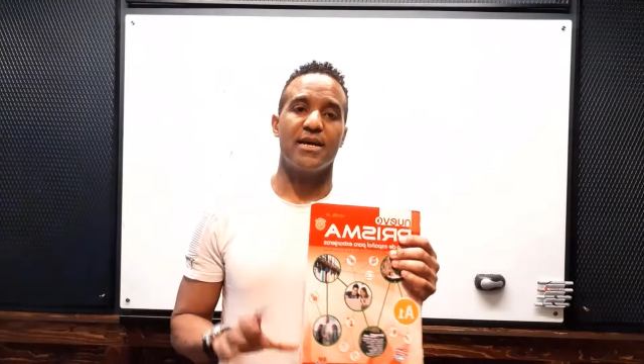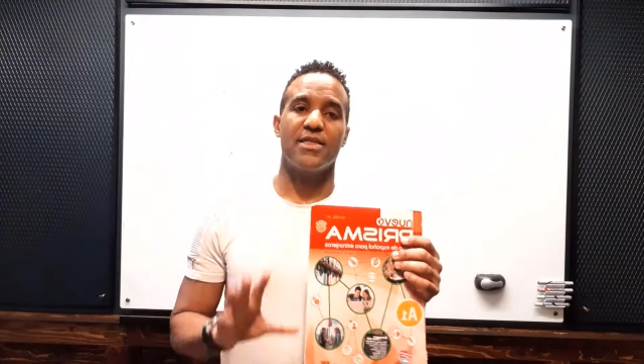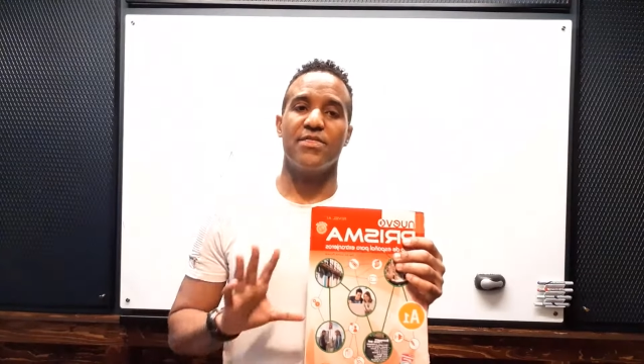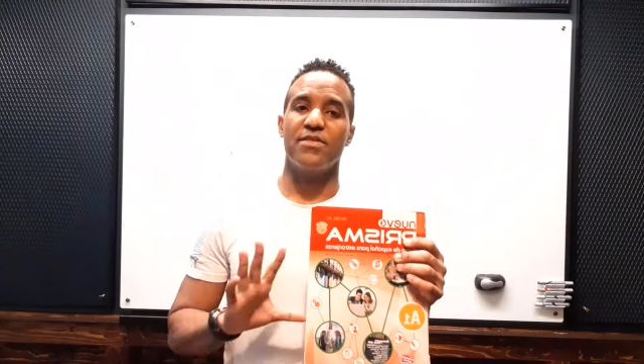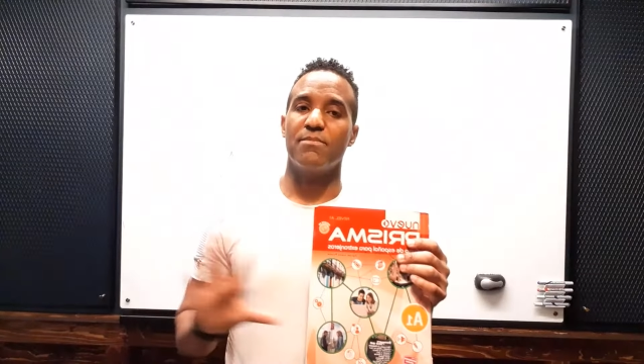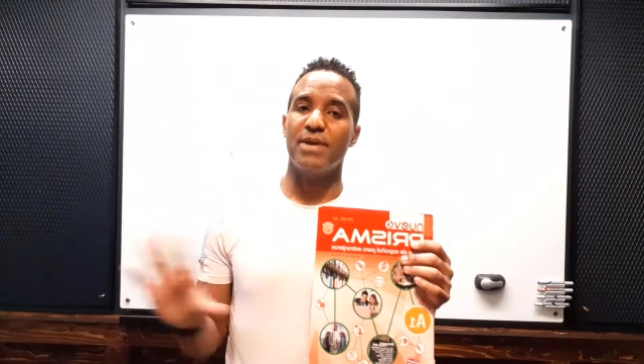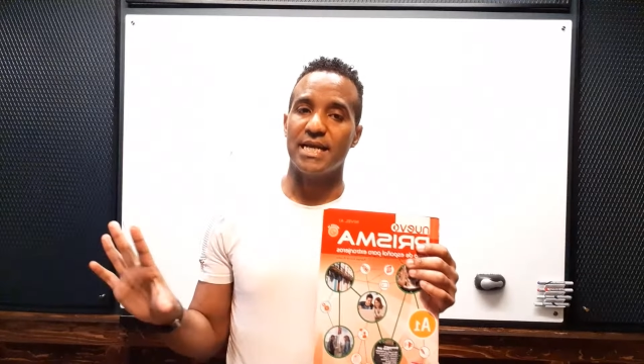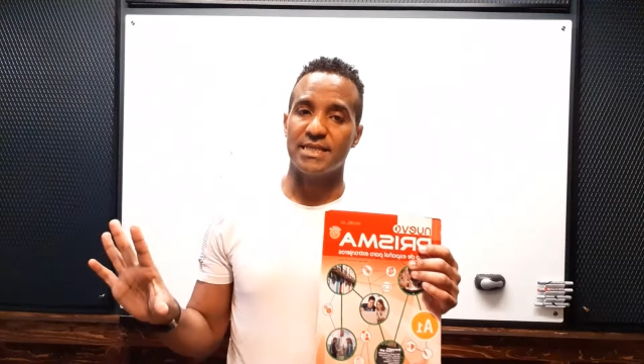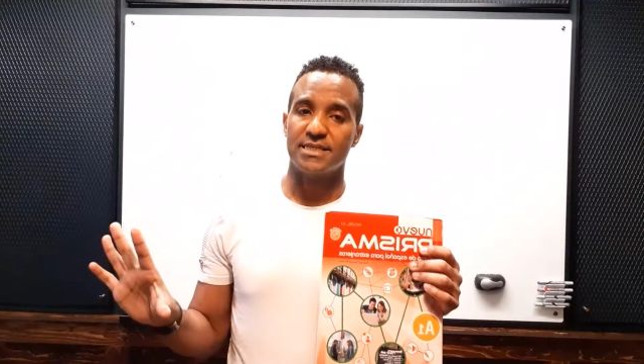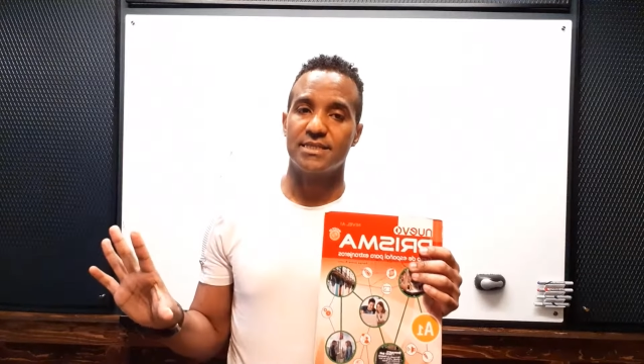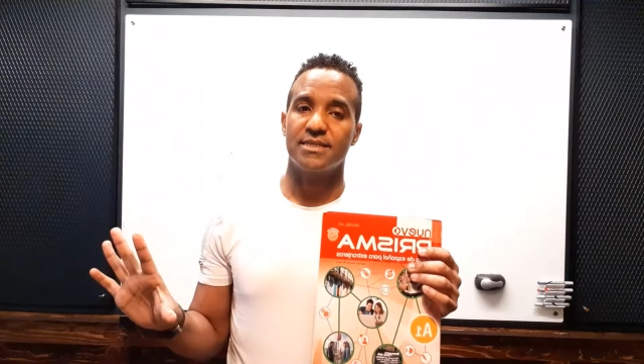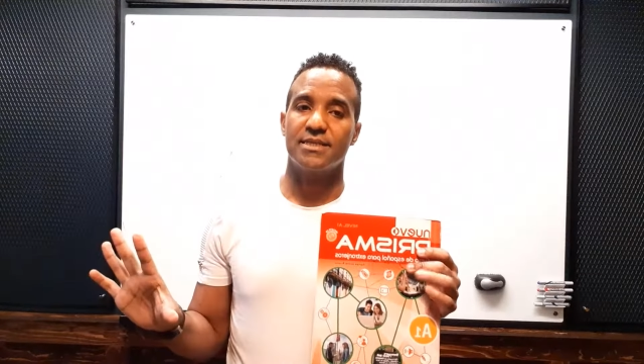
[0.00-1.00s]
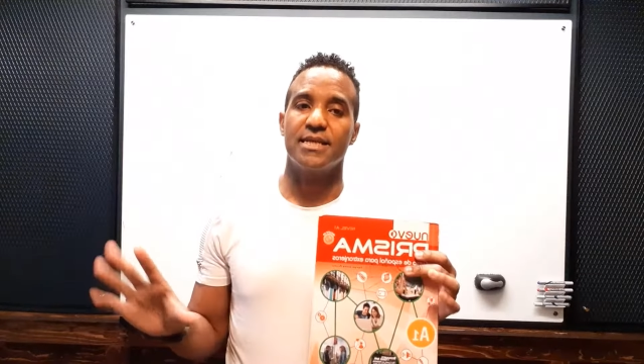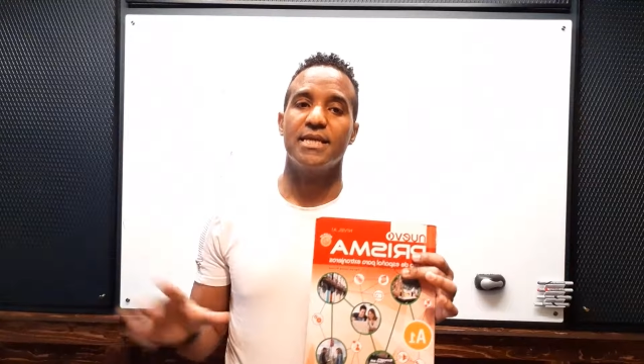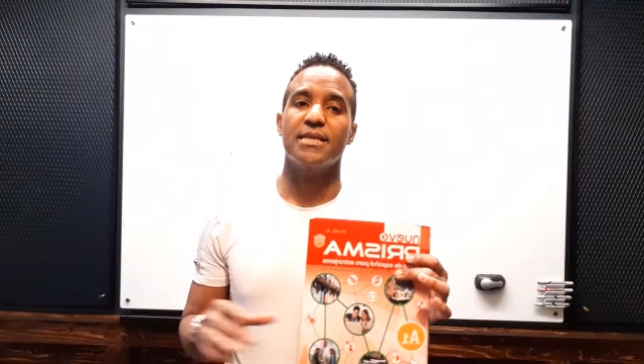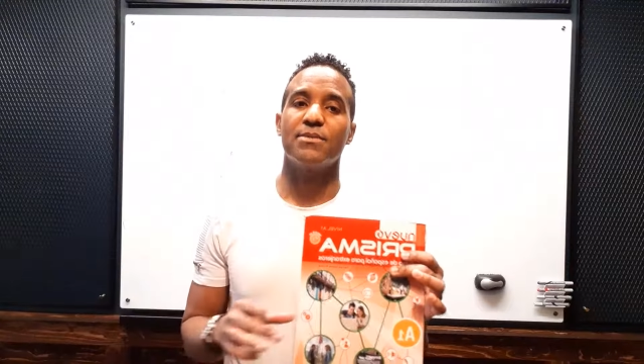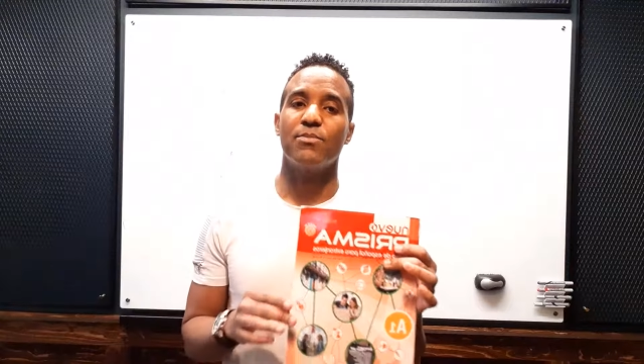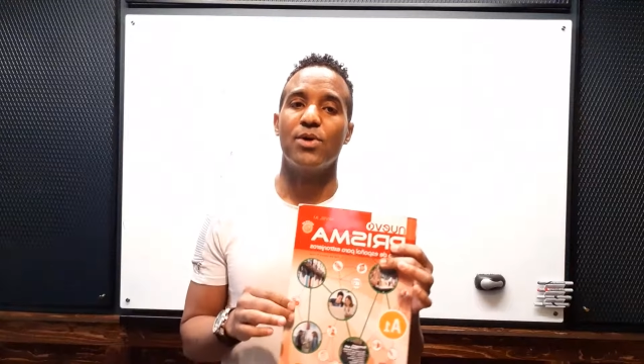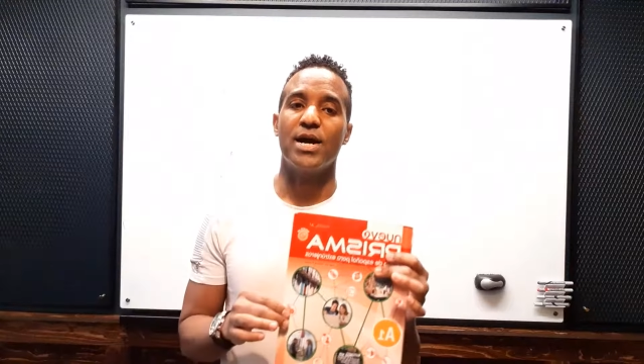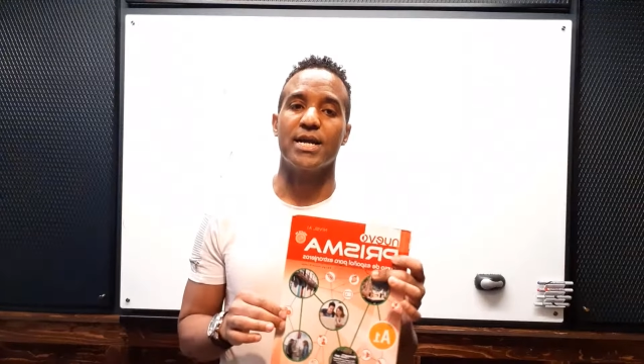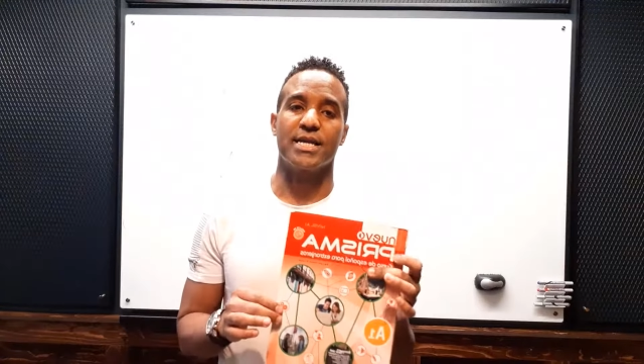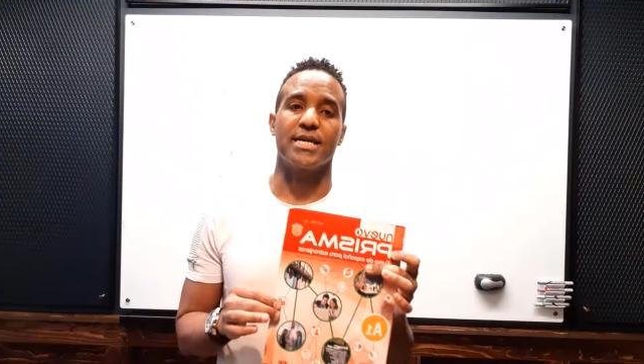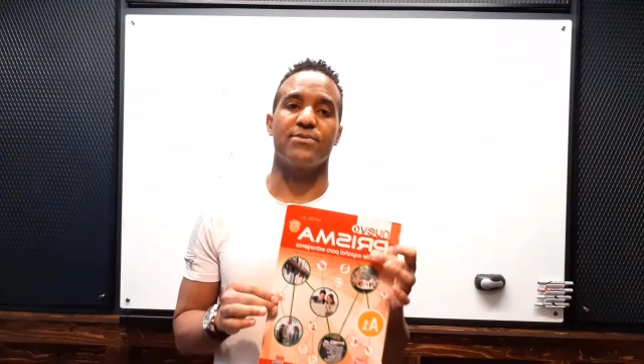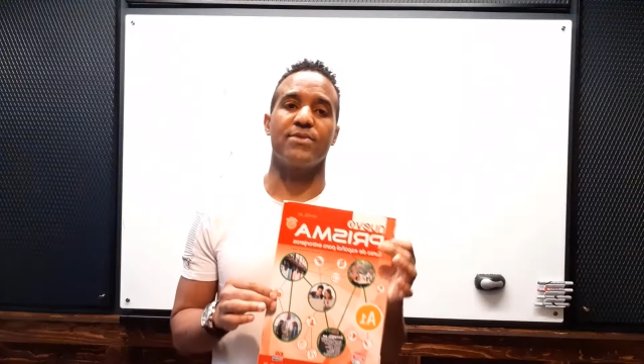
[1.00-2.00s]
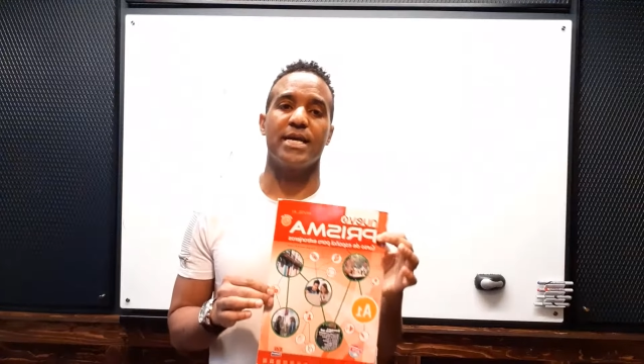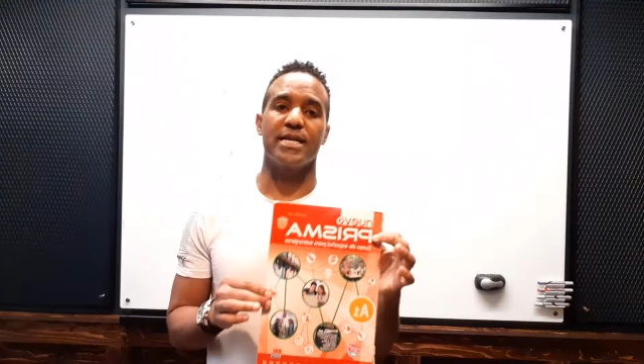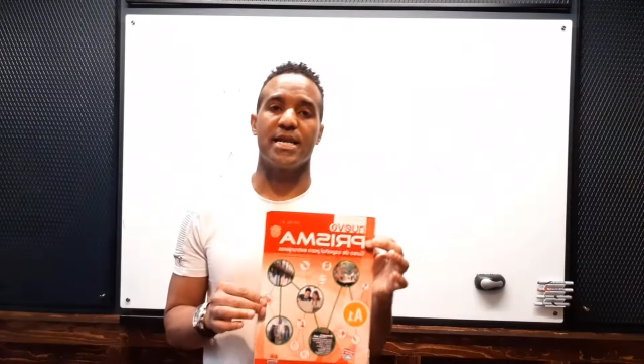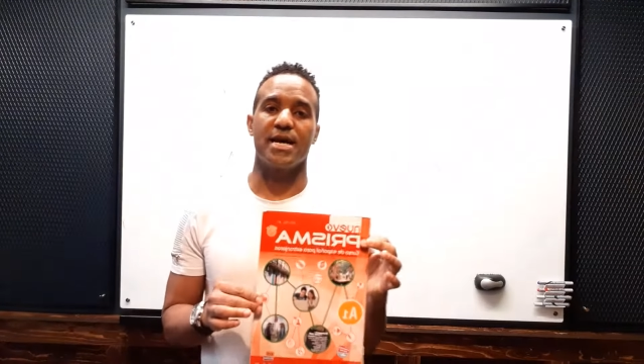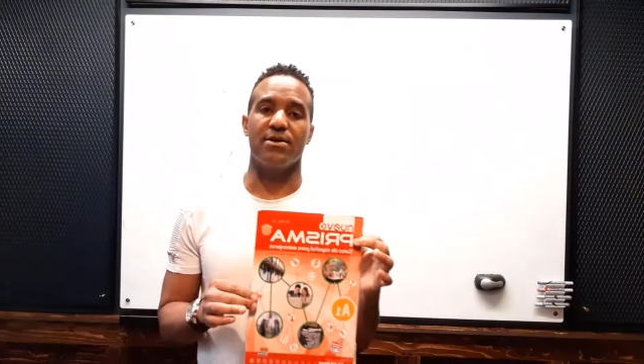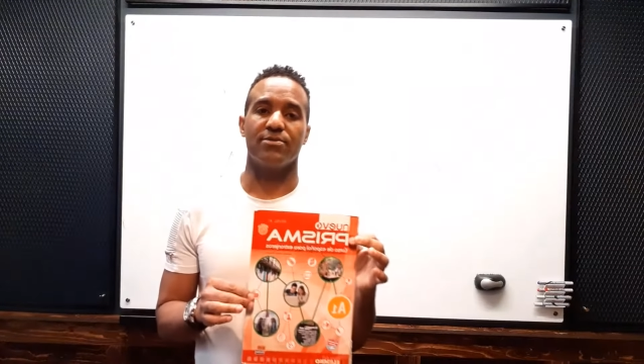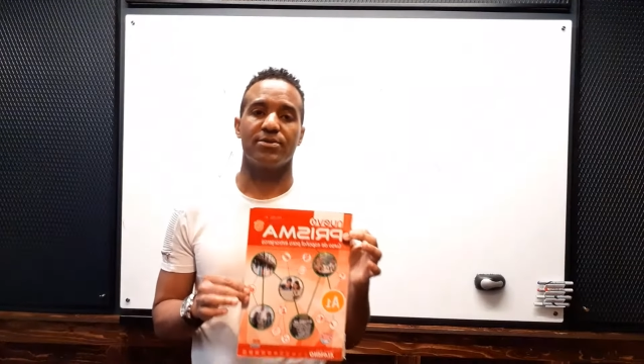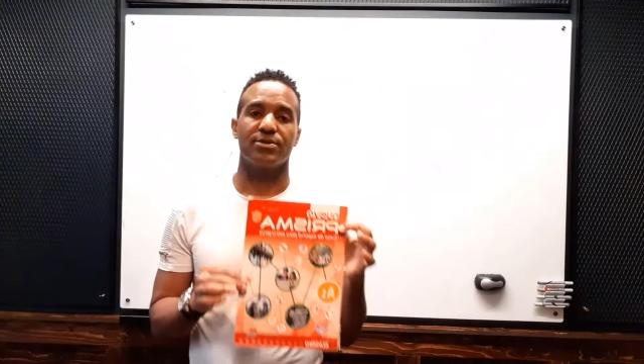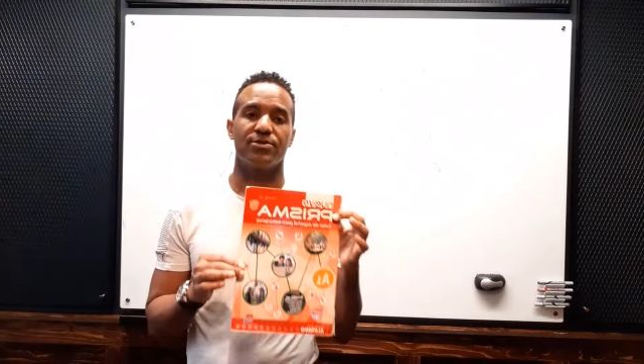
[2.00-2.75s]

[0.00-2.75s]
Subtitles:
the best in the market right now.